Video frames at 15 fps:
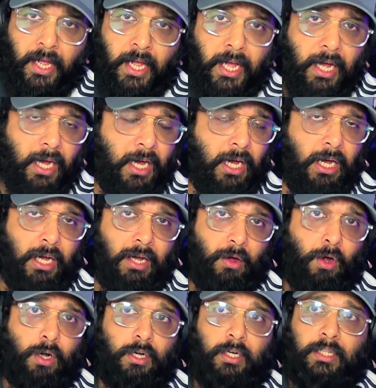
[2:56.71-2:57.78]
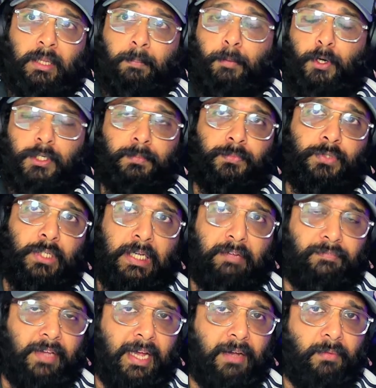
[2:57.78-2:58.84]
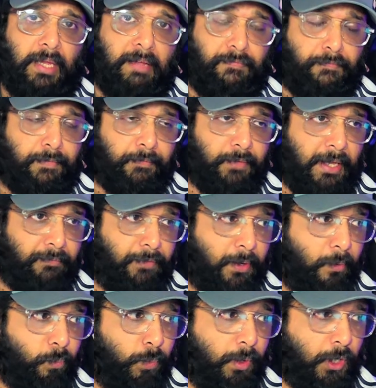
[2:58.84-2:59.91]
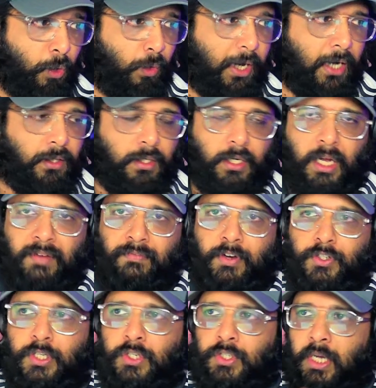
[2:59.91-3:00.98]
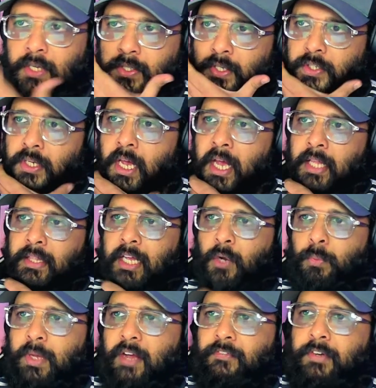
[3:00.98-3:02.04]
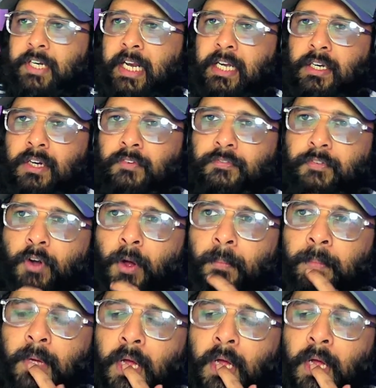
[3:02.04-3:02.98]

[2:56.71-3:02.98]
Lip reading: Or in the bottom 3 if we were to look at the conversion chances that we have created from